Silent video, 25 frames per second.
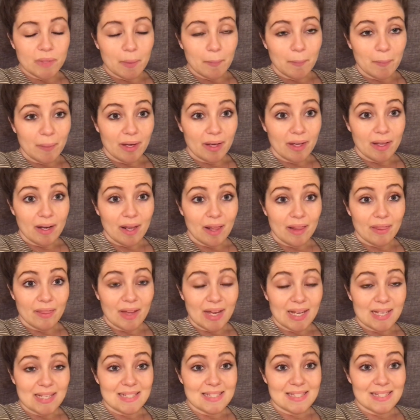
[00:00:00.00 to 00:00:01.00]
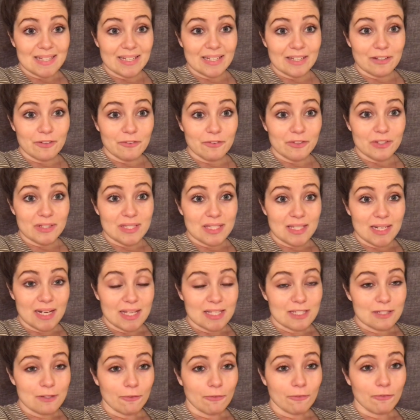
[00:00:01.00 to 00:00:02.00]
But that is it for
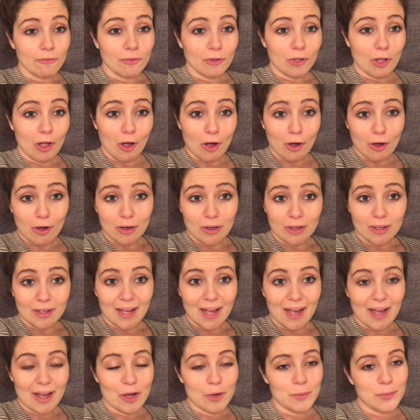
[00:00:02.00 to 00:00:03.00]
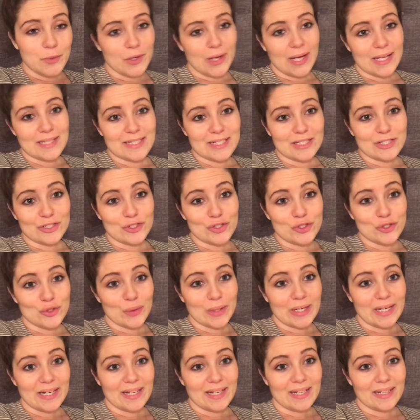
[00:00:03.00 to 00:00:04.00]
today's vlog. I hope you guys
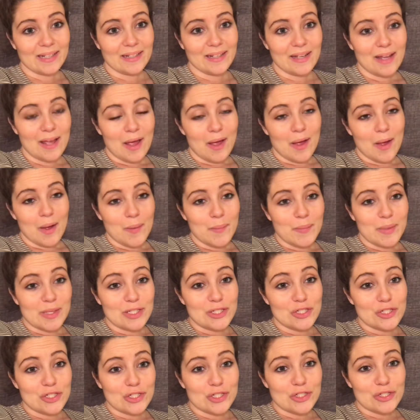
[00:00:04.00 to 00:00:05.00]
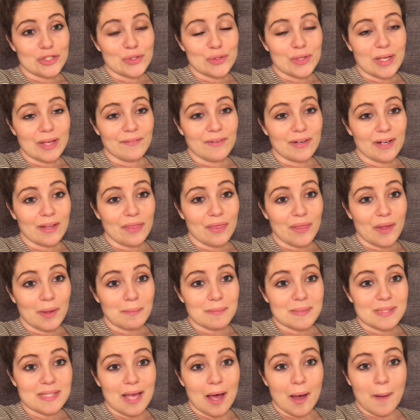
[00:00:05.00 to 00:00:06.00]
enjoyed it. Be sure to give it a
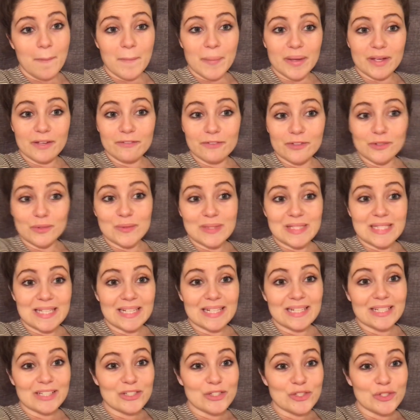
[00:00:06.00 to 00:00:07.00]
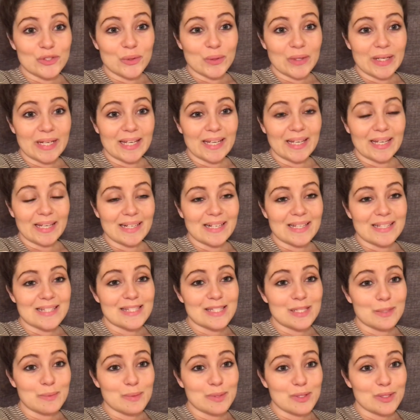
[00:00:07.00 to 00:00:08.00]
thumbs up if you did enjoy it.
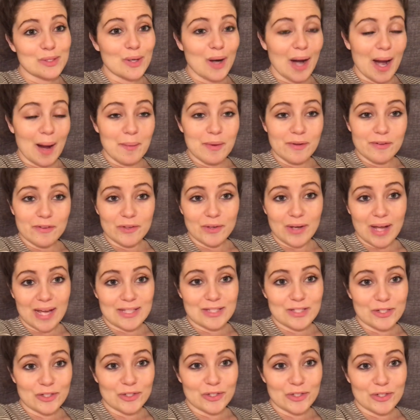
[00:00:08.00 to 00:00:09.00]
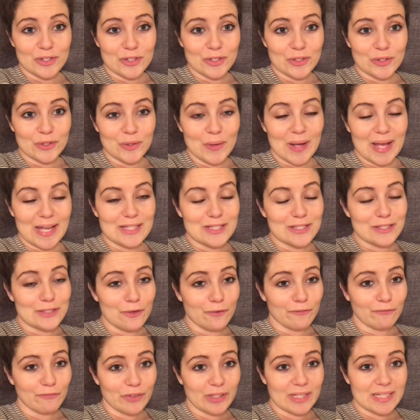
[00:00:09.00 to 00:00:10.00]
Subscribe if you guys are new, and
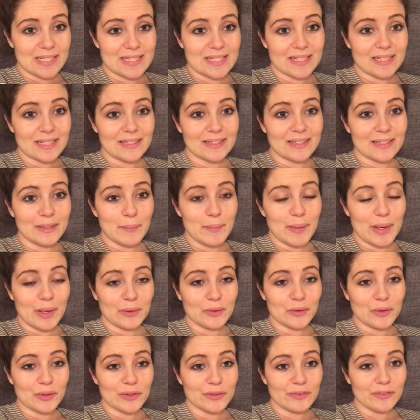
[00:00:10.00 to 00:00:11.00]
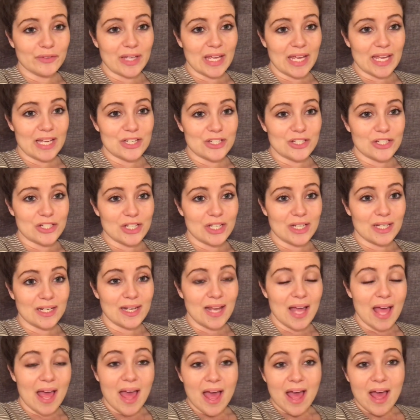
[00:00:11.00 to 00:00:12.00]
don't forget to hit the bell
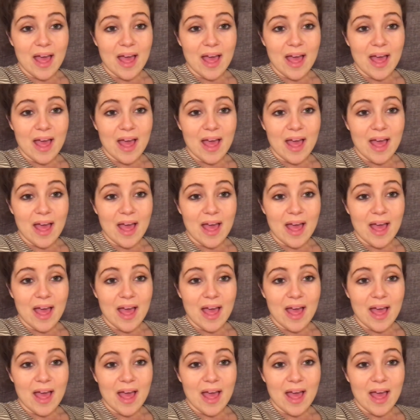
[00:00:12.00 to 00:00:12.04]
notification.